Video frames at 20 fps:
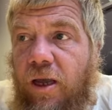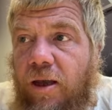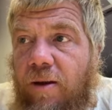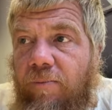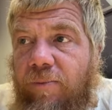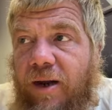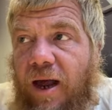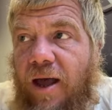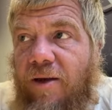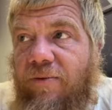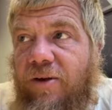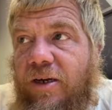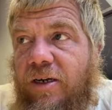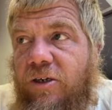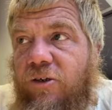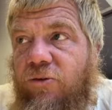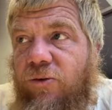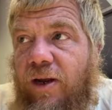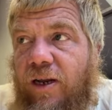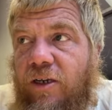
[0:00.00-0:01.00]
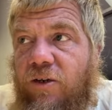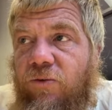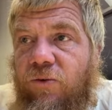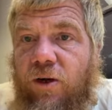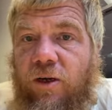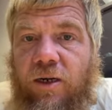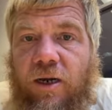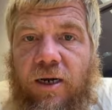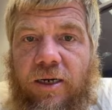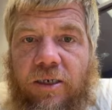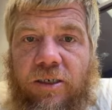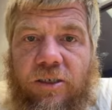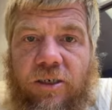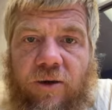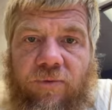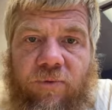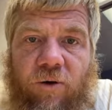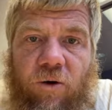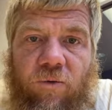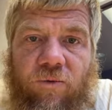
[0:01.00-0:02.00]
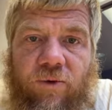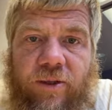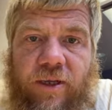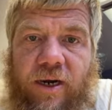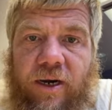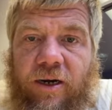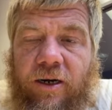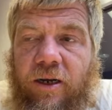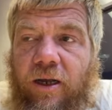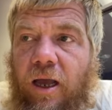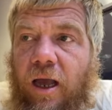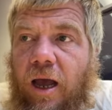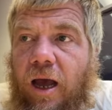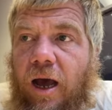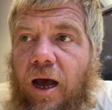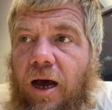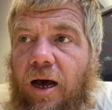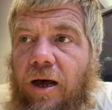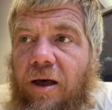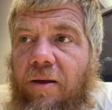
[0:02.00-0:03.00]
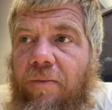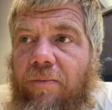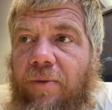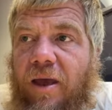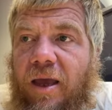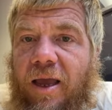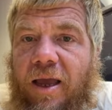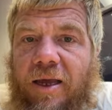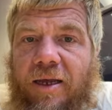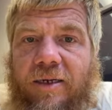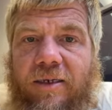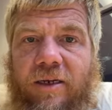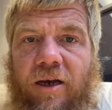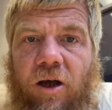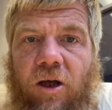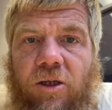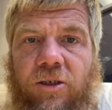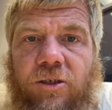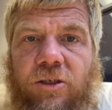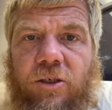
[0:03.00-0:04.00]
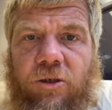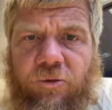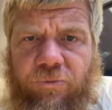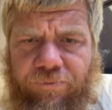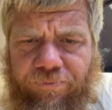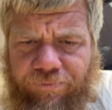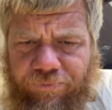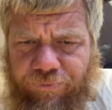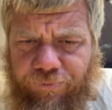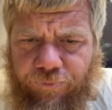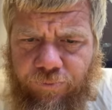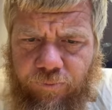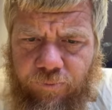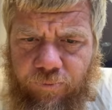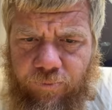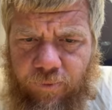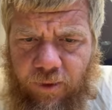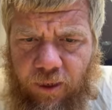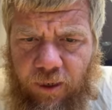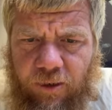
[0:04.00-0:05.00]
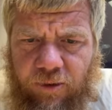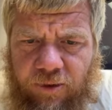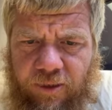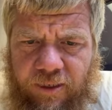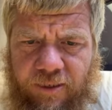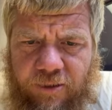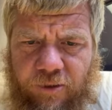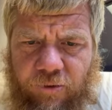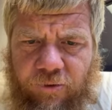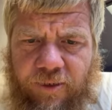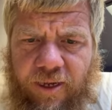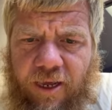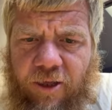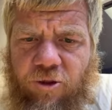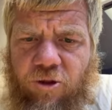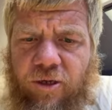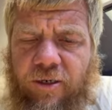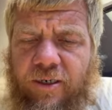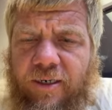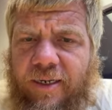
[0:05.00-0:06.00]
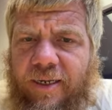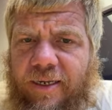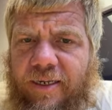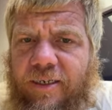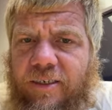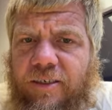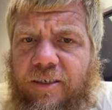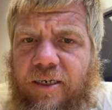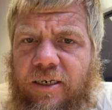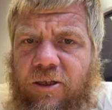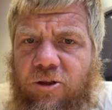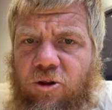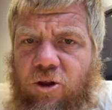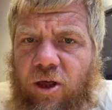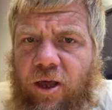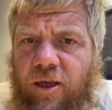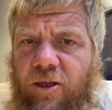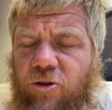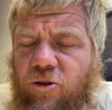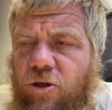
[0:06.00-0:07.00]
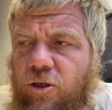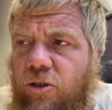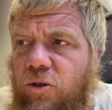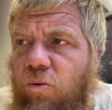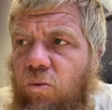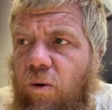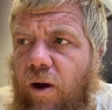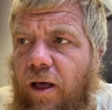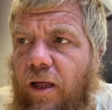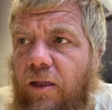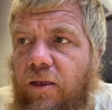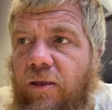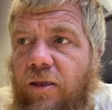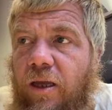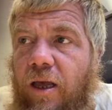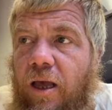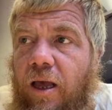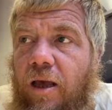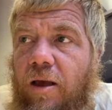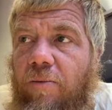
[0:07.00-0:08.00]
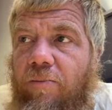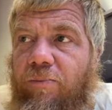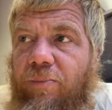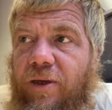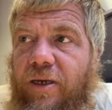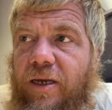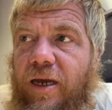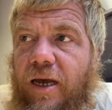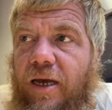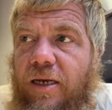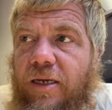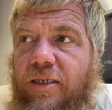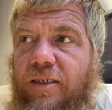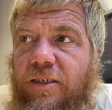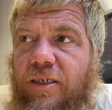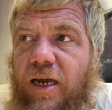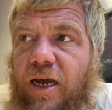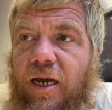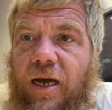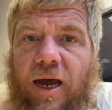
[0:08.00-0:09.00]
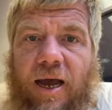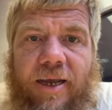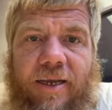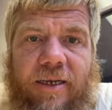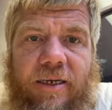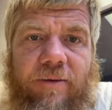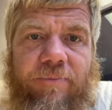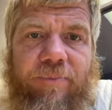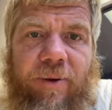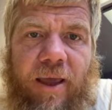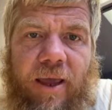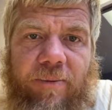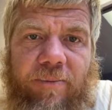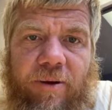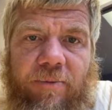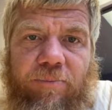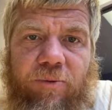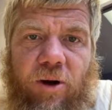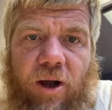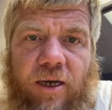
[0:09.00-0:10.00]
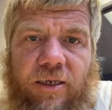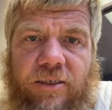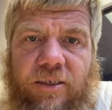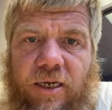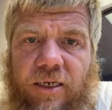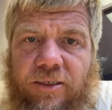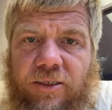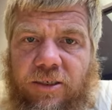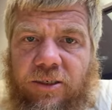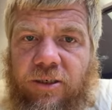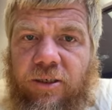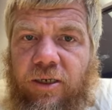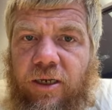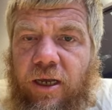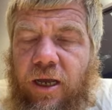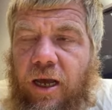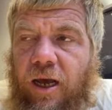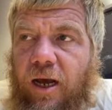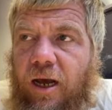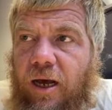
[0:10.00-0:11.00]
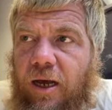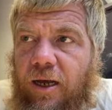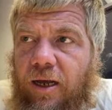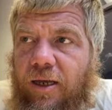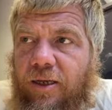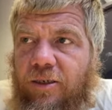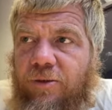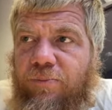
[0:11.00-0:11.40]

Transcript: But I've got to transfer a lot of stuff over there. Um, and also the donation link is going to change as well, because uh, I get a payment processor uh, as